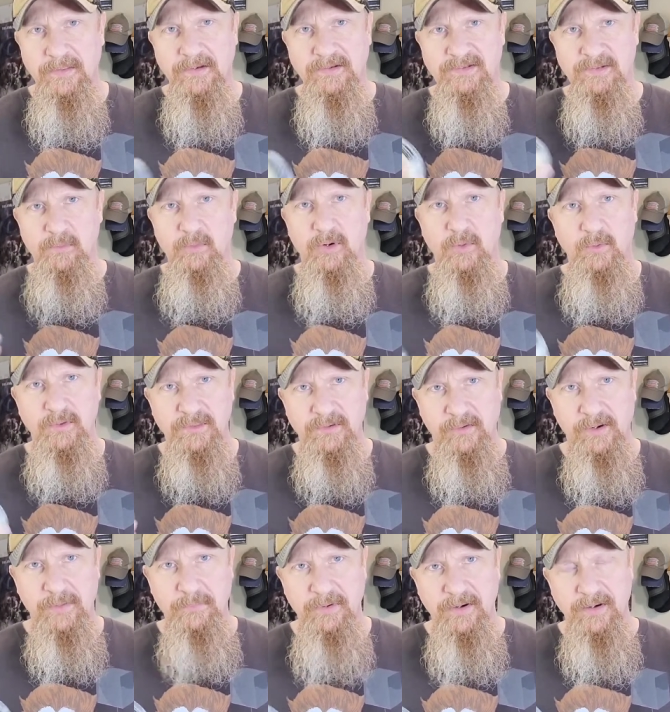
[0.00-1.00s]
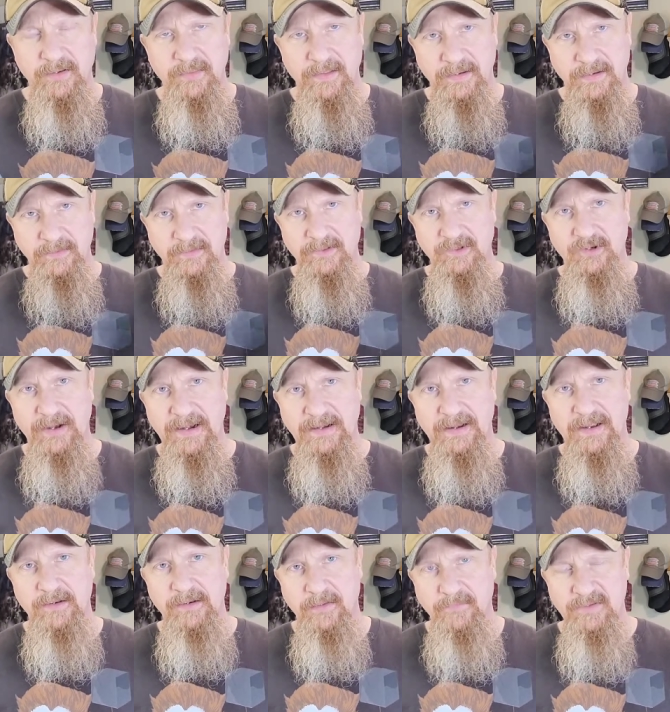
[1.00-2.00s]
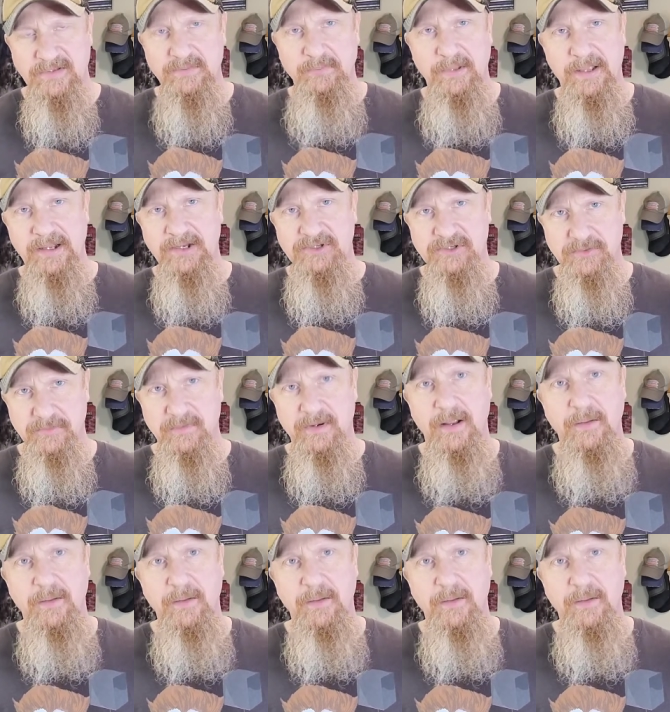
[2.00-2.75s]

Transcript: there somewhere with cranberry, like in the dry down of the splash.